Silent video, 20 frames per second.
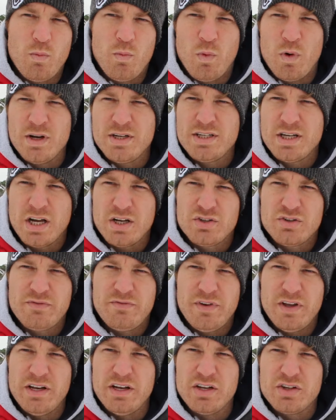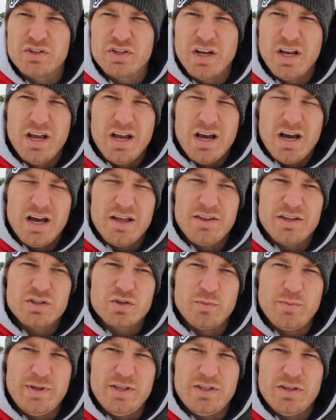one-touch finish.
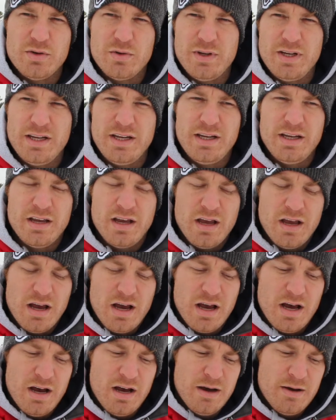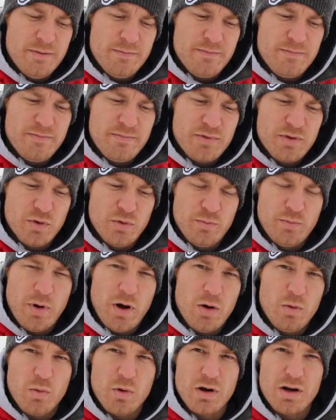This will be doing through
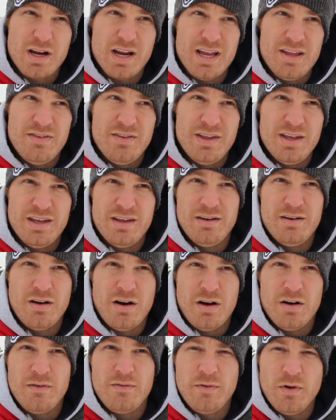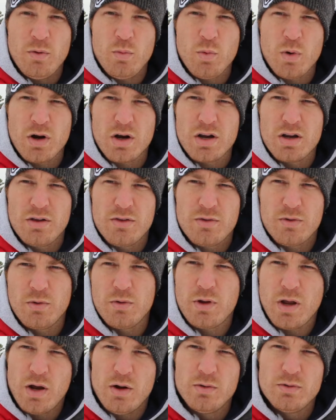ball work, and then on footwork
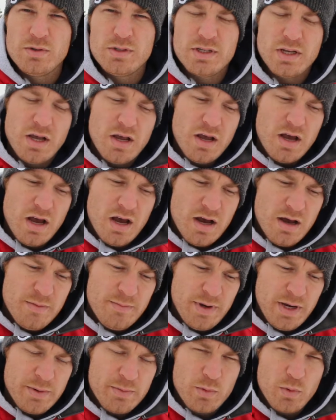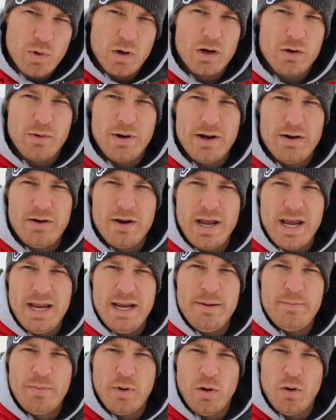through cones, being able to work around
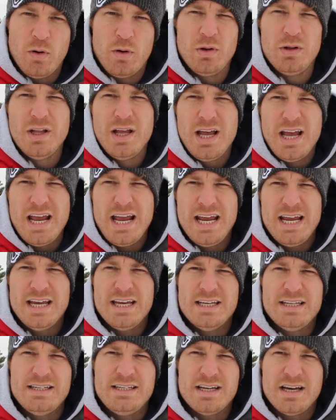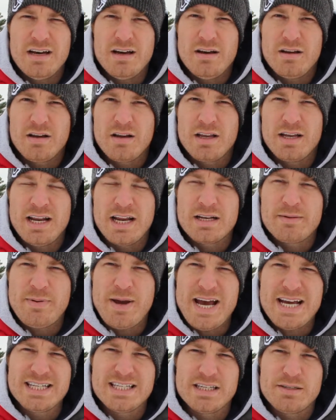a pole and connect
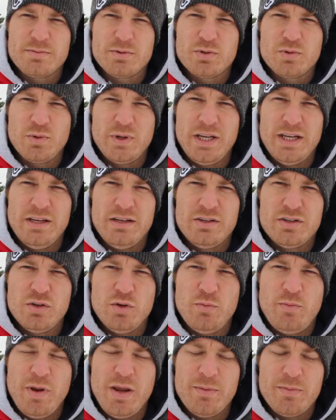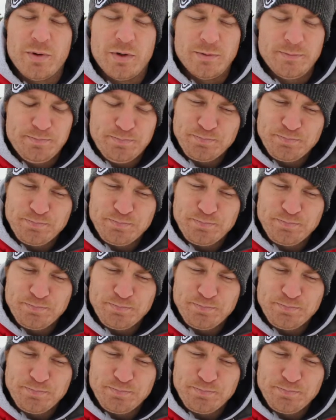passes between two people.